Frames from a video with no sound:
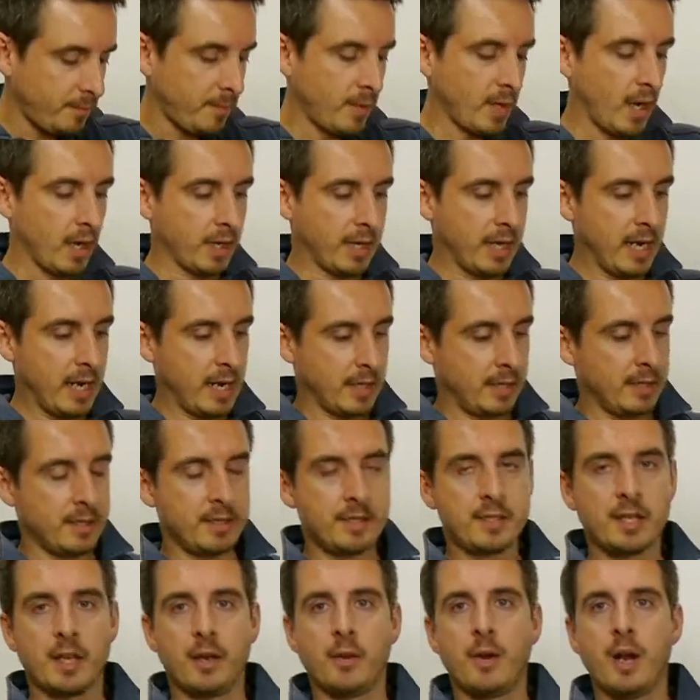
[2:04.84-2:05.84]
Okay,
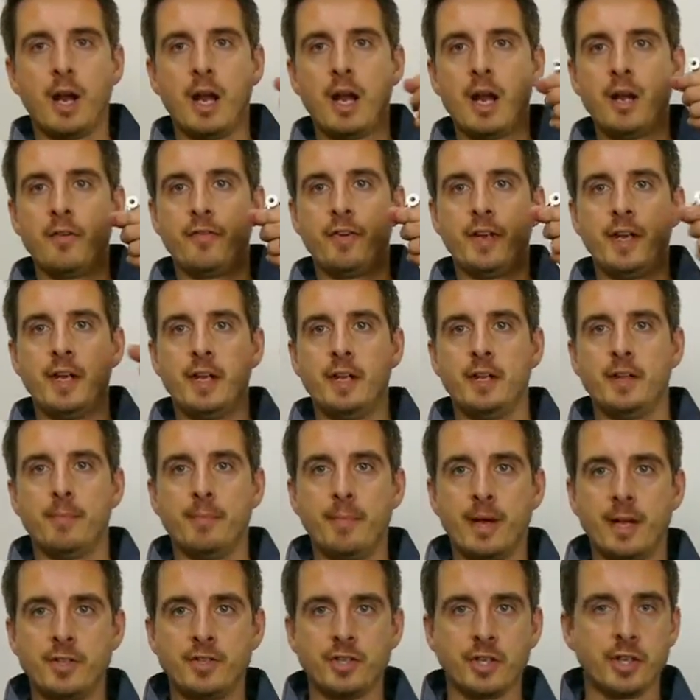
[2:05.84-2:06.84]
so I have here the
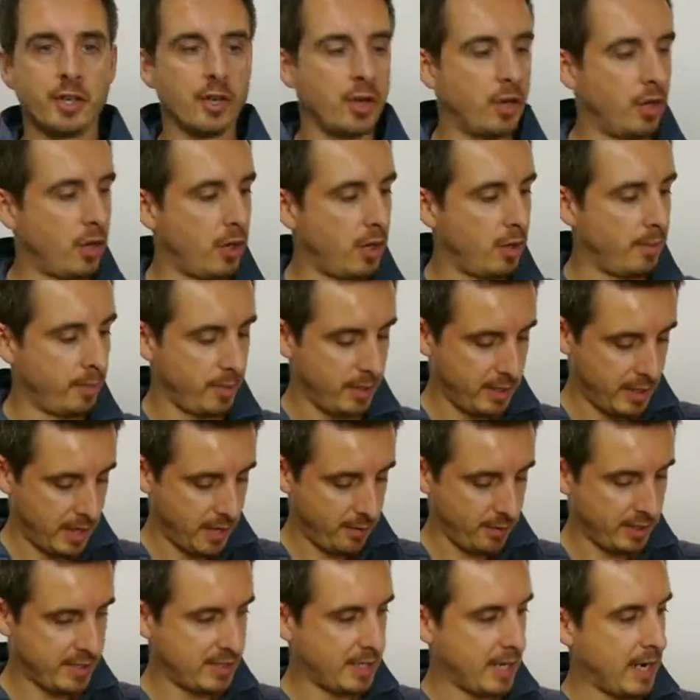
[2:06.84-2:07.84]
magic arm
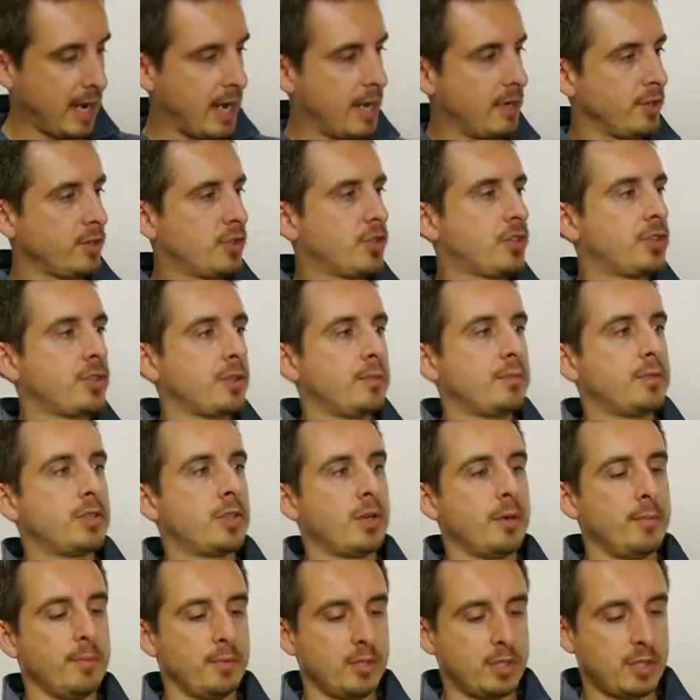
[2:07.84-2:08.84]
now attached, so
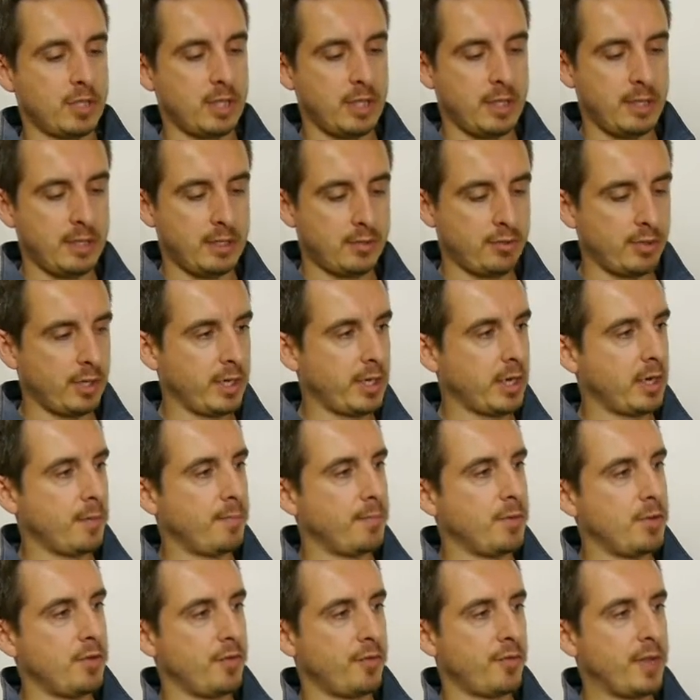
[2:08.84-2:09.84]
I'm just literally going to
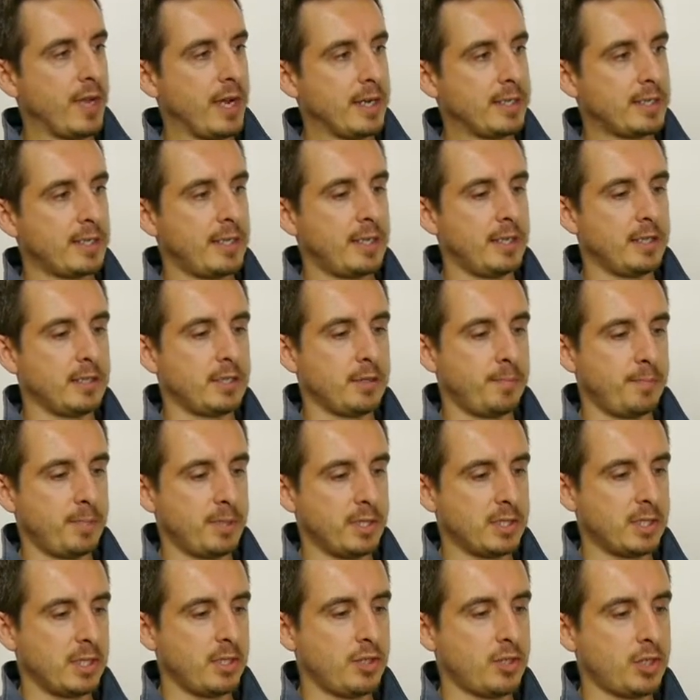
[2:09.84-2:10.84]
move that into
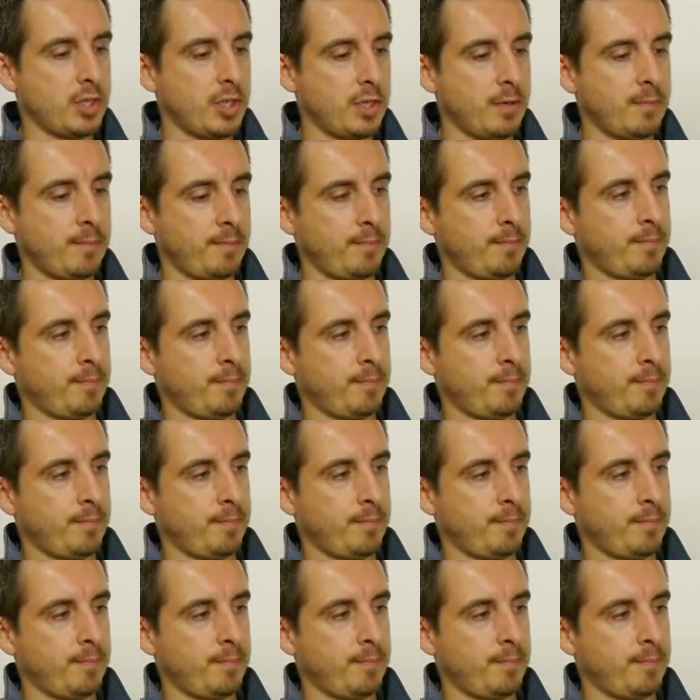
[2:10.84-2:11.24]
position.